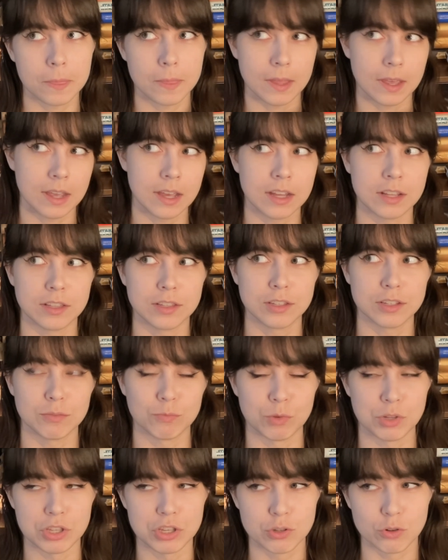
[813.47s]
and
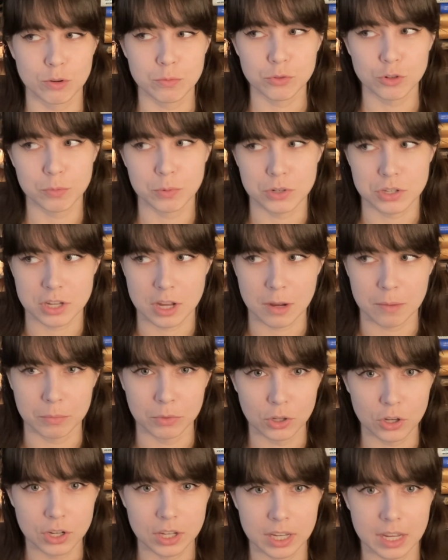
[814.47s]
when the stormtroopers come
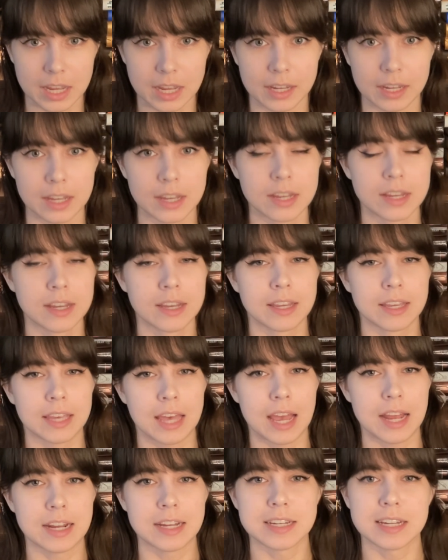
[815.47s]
looking,
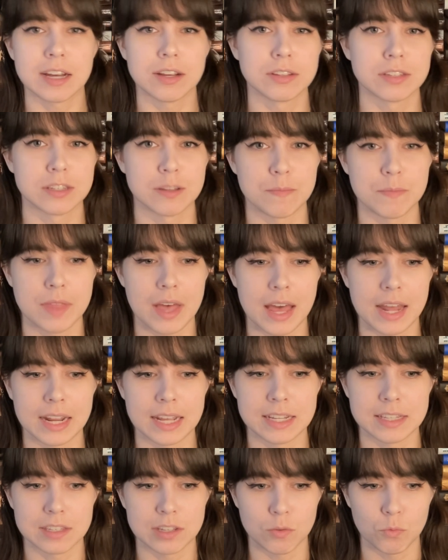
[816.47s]
Kanan tells them that
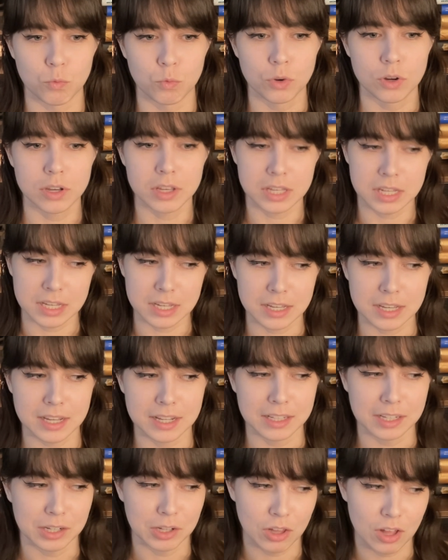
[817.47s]
it's a Wookiee
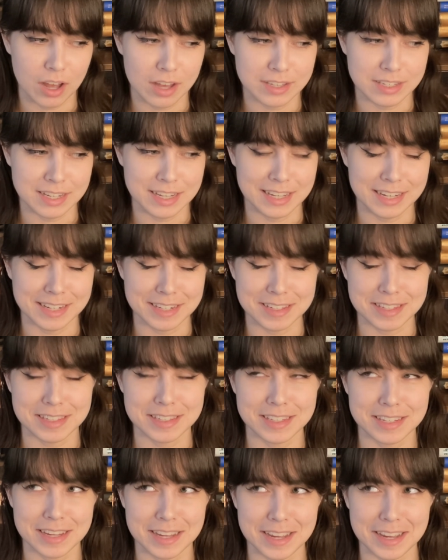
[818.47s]
in the closet getting
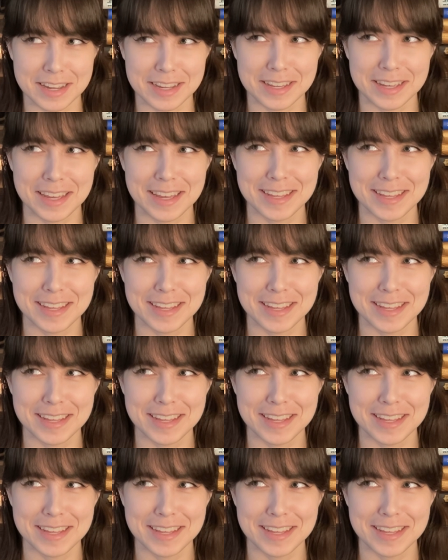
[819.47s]
sick.